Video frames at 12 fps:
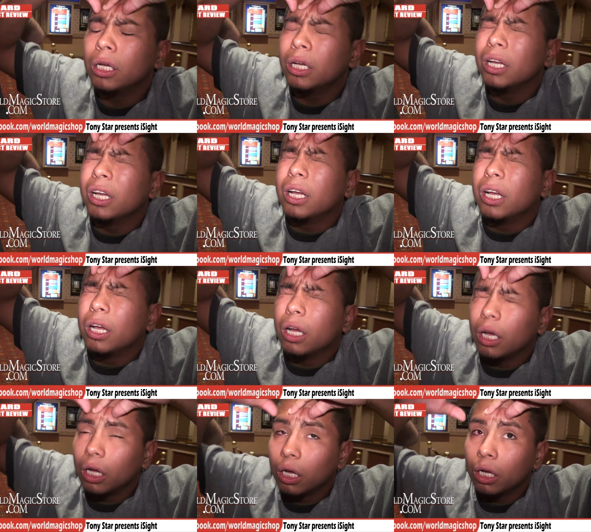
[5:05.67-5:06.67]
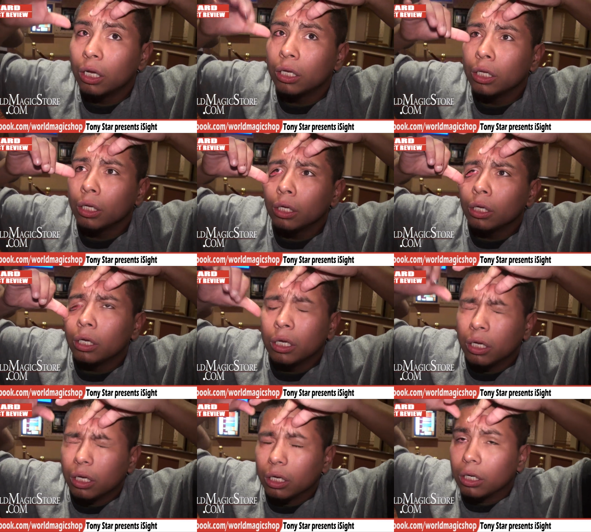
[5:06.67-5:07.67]

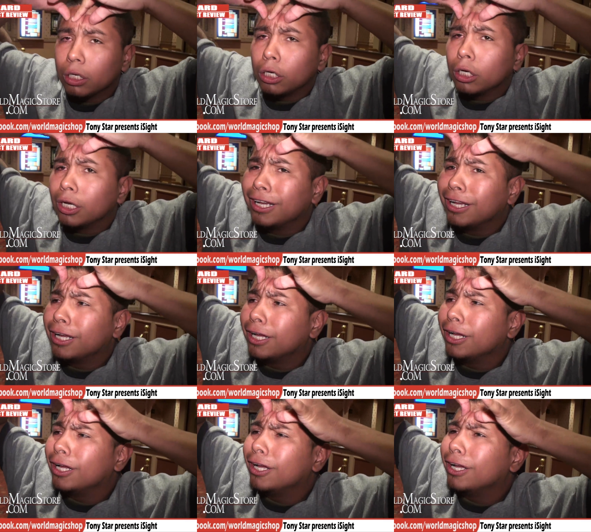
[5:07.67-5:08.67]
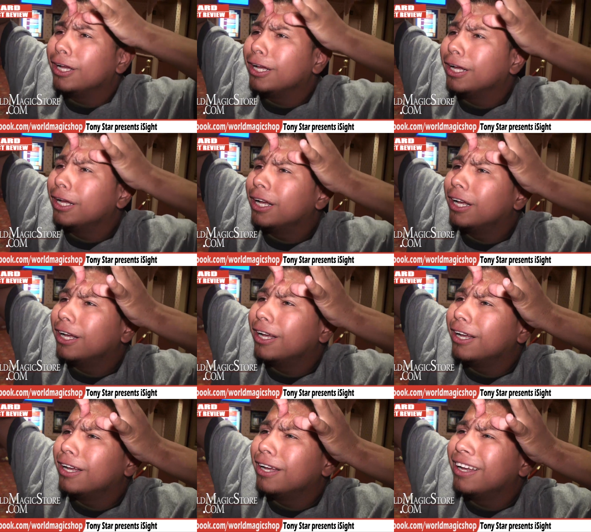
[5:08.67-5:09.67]

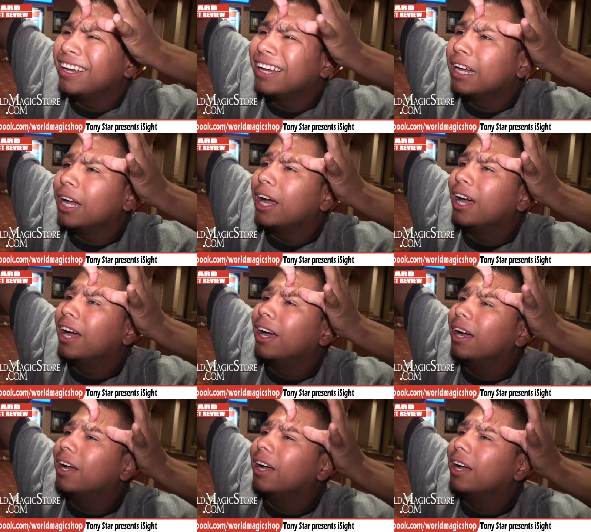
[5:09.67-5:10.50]
Nobody speaks.